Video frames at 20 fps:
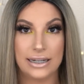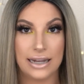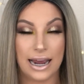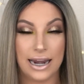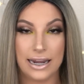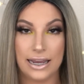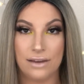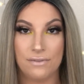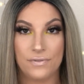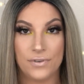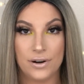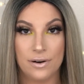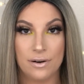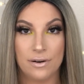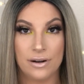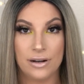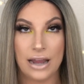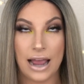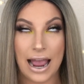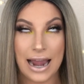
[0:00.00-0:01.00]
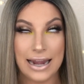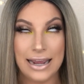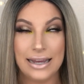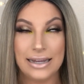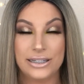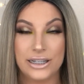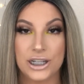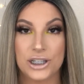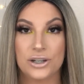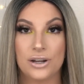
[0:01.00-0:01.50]
any
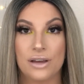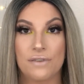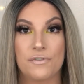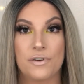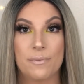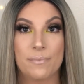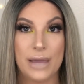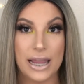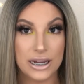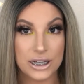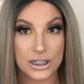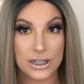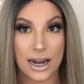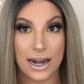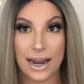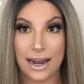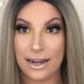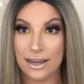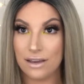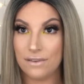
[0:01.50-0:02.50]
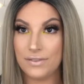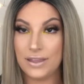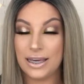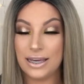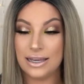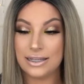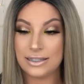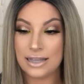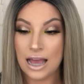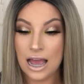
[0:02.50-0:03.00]
additional information on any of
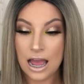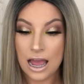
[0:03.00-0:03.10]
these.